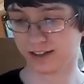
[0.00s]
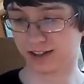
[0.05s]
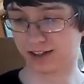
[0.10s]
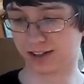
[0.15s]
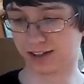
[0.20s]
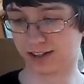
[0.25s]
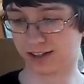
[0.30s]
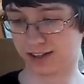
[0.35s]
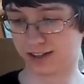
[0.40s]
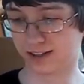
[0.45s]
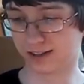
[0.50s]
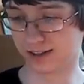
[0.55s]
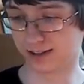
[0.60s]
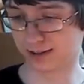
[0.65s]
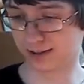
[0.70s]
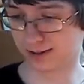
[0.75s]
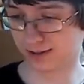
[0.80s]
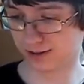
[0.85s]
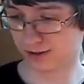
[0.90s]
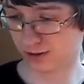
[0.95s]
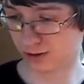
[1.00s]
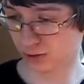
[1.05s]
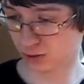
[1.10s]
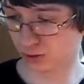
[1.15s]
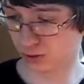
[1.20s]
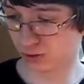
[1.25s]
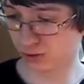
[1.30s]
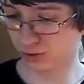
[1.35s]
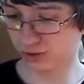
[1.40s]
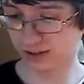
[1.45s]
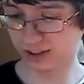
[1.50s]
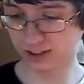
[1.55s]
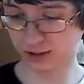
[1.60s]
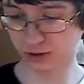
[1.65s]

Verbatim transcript: Uh, ooh,